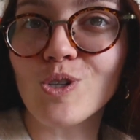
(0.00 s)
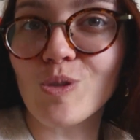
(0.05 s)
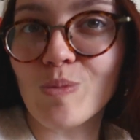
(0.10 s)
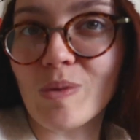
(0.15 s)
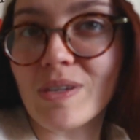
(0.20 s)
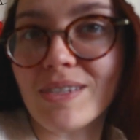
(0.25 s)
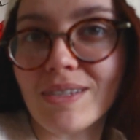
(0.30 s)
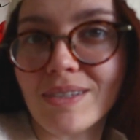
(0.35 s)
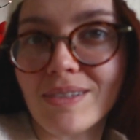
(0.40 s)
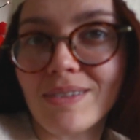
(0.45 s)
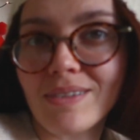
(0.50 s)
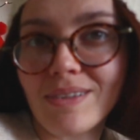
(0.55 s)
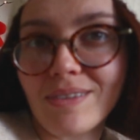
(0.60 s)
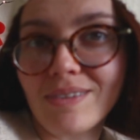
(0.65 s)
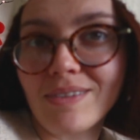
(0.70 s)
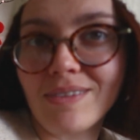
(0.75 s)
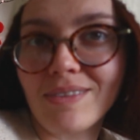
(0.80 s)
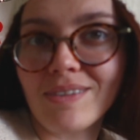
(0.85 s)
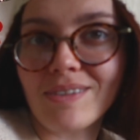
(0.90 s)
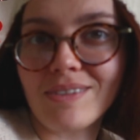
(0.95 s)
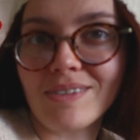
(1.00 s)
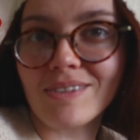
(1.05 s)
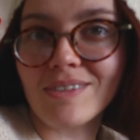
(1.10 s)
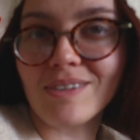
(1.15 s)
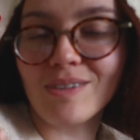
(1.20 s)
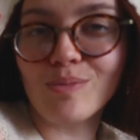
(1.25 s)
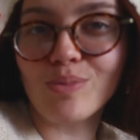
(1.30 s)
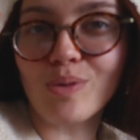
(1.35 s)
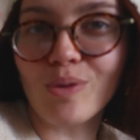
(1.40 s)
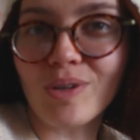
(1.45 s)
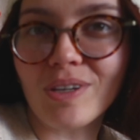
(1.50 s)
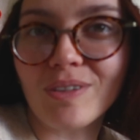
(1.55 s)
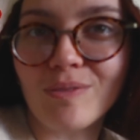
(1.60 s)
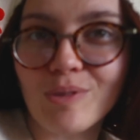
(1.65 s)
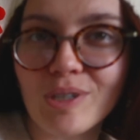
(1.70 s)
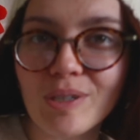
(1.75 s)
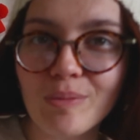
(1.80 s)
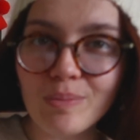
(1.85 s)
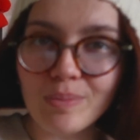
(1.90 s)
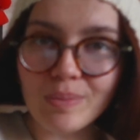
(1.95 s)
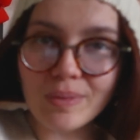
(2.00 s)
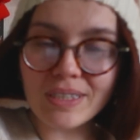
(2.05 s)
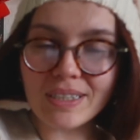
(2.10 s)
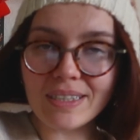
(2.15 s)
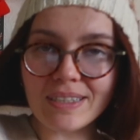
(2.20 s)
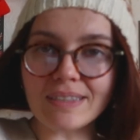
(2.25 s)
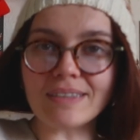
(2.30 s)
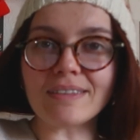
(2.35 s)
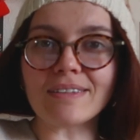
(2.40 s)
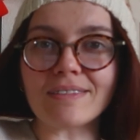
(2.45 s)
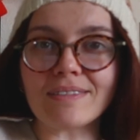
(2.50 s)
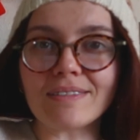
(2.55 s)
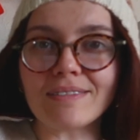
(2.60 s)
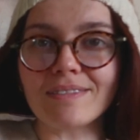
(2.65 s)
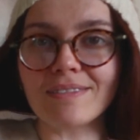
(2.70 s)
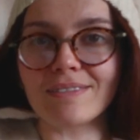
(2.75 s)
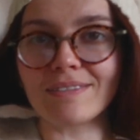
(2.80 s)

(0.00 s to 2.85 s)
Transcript: is basically I did this broken rib here